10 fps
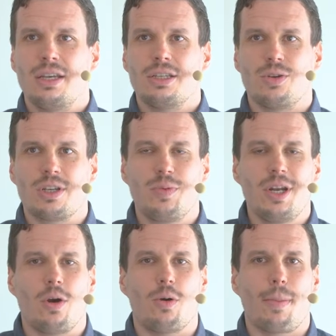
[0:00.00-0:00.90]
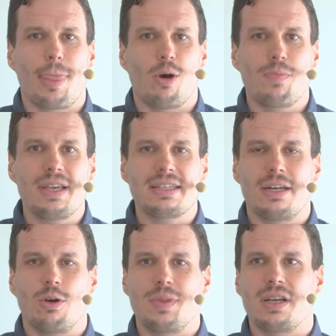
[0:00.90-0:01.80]
So as we know, optics
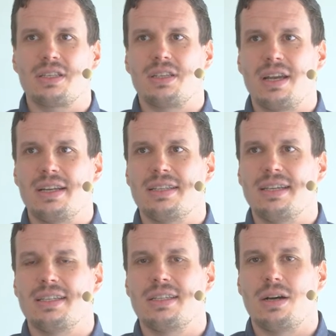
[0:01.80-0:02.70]
and optical sciences